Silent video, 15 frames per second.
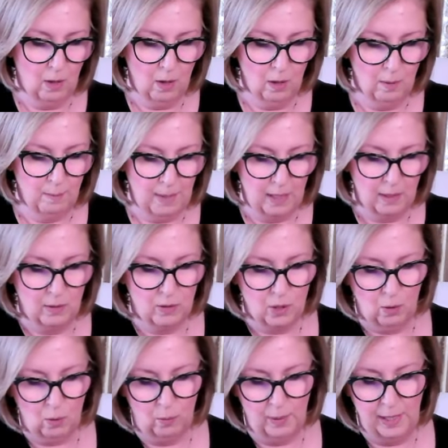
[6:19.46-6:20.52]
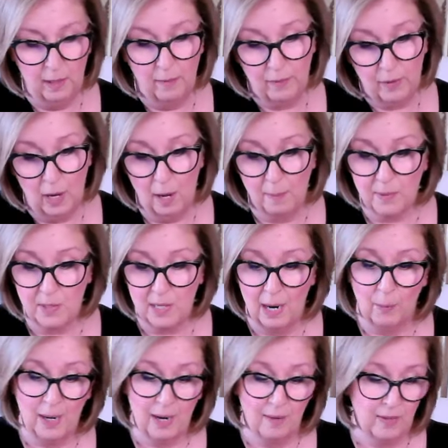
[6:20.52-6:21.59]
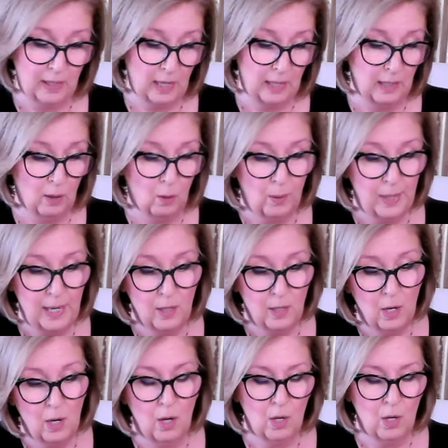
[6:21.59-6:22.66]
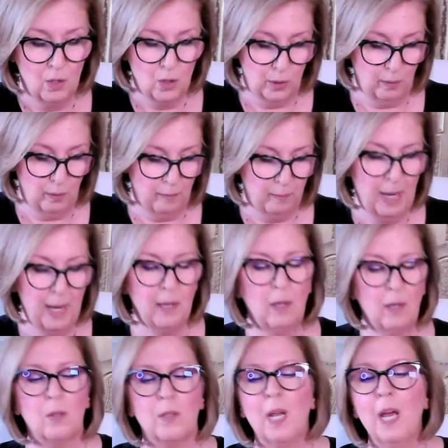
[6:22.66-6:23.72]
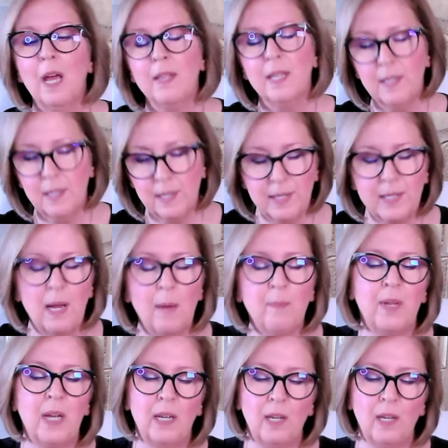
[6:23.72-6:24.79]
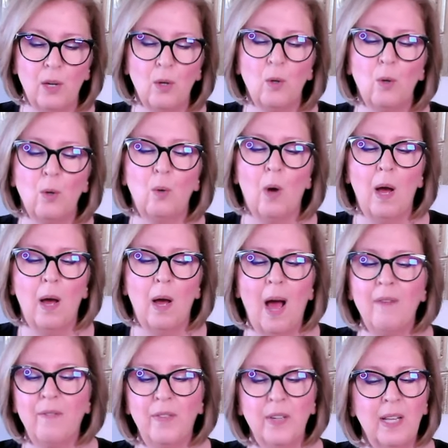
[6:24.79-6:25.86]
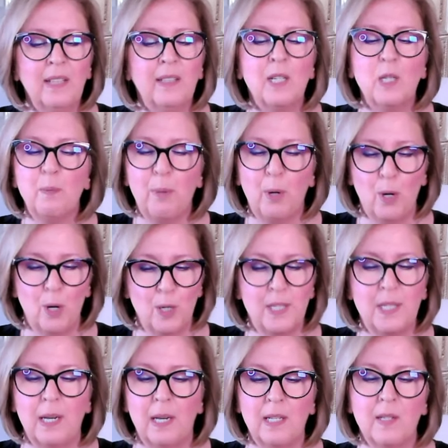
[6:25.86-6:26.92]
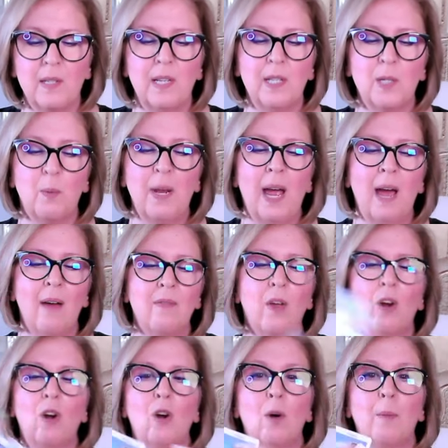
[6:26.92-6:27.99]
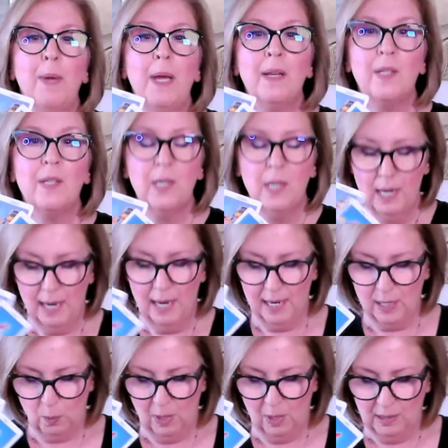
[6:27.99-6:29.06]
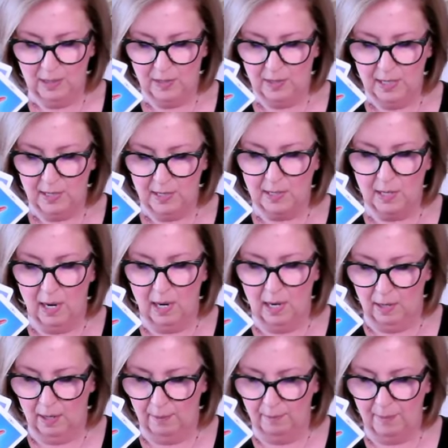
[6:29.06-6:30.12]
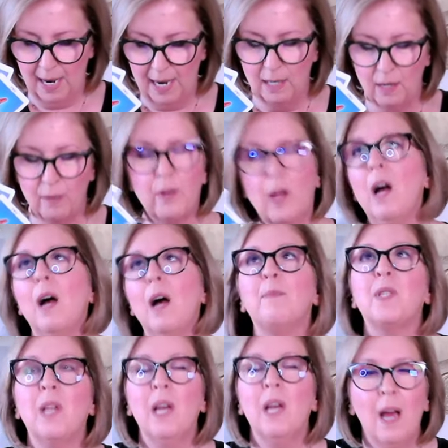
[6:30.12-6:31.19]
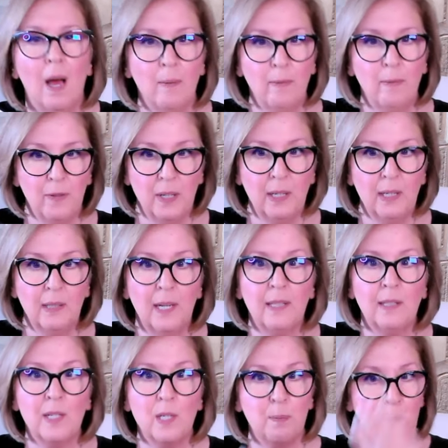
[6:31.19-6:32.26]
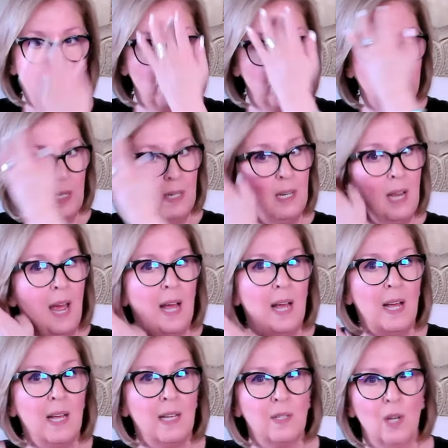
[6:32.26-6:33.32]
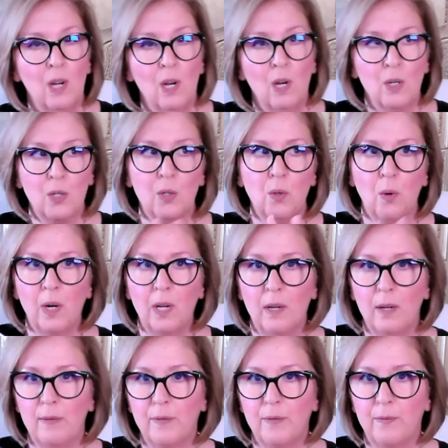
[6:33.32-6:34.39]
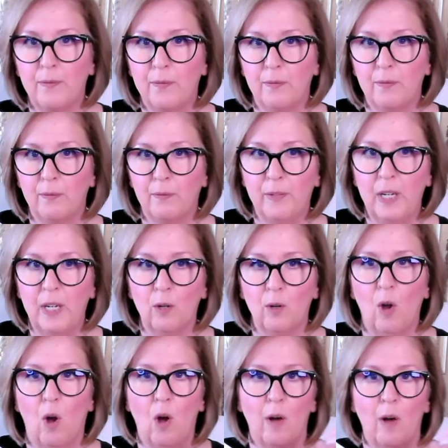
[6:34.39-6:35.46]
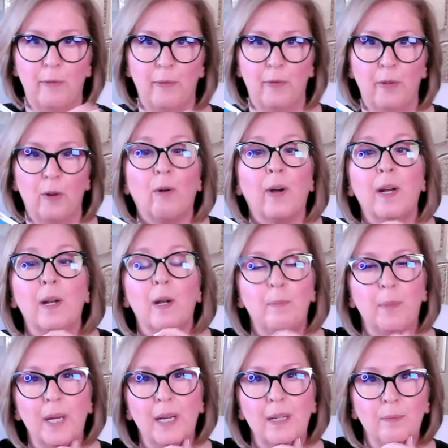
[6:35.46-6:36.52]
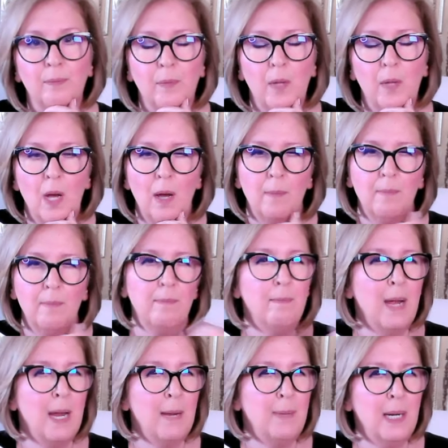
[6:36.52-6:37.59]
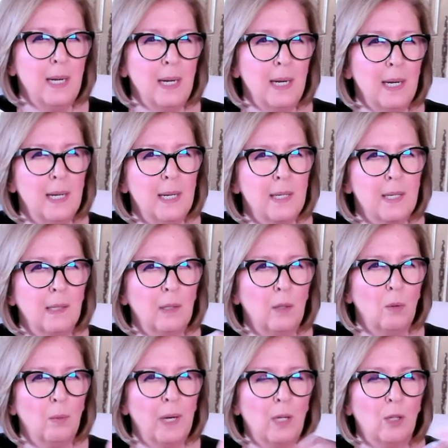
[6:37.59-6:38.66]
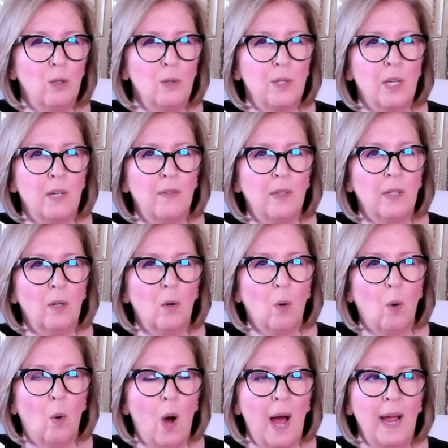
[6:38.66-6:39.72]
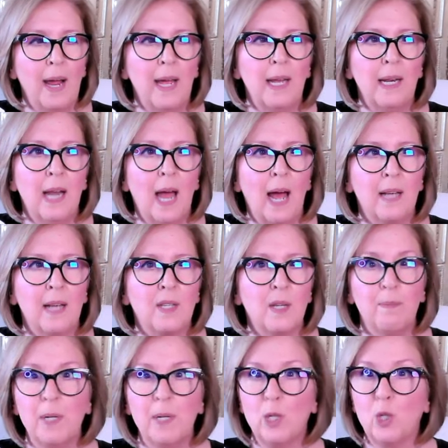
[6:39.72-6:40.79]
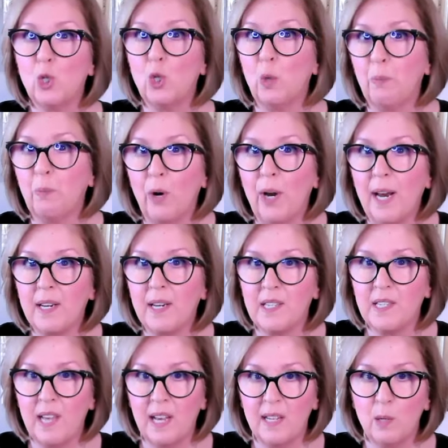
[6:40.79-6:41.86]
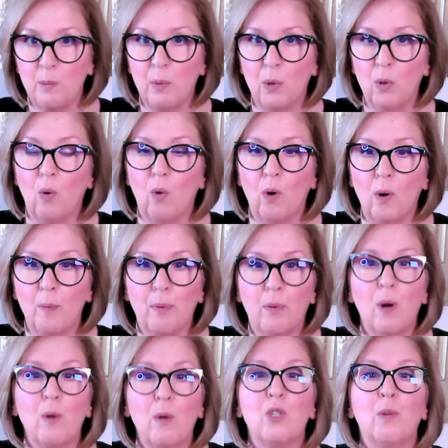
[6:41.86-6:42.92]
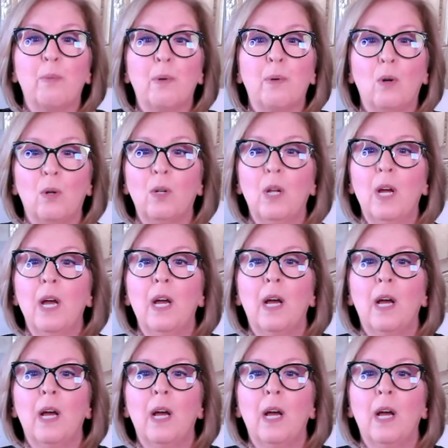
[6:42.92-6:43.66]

Hermit, Queen of Cups. Now we have the King and Queen, Two of Pentacles. This is something you, I feel like this person, since we have the Hermit as well as this Eight of Cups, I'm feeling like this person has sort of veered off the grid a bit. Maybe is a little reclusive, a little quiet, hasn't been super accessible or approachable.